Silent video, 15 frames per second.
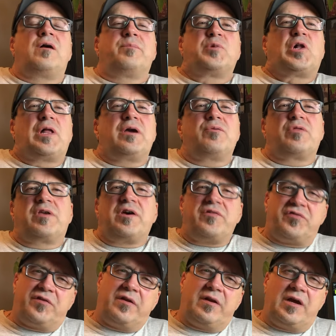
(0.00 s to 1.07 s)
I'm Clay with
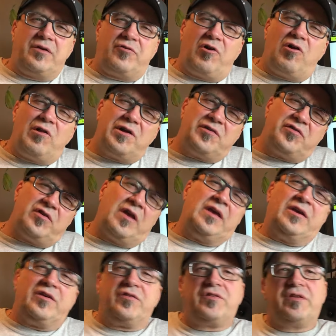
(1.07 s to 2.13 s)
Gustin Hydraulics.
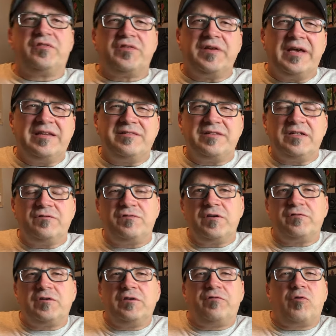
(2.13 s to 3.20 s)
Since
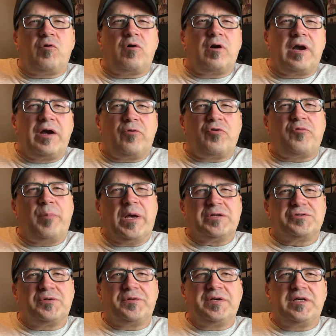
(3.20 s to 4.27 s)
1954, our
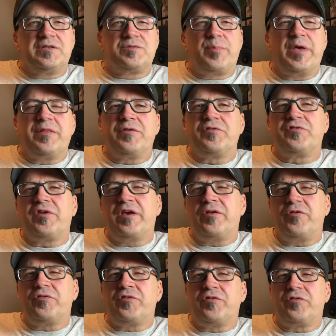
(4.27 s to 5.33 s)
specialty has been the
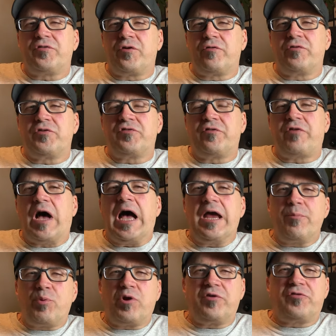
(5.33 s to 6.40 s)
sales and service of
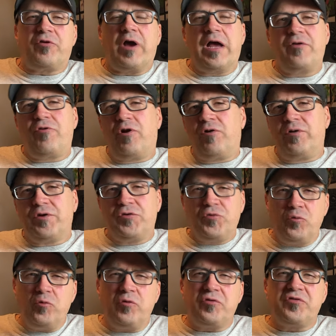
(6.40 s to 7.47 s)
high-pressure hydraulic
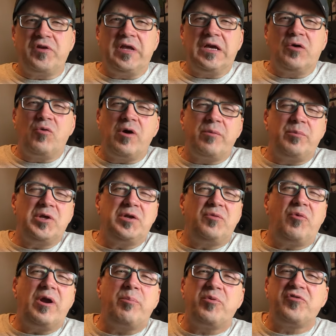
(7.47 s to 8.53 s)
tools and equipment,
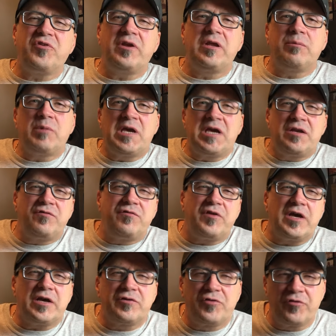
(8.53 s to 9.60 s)
representing
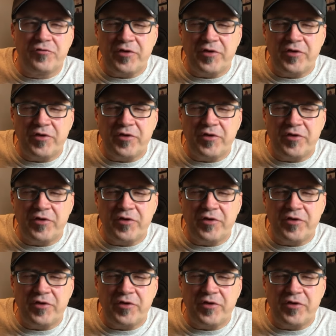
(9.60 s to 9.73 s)
manufacturers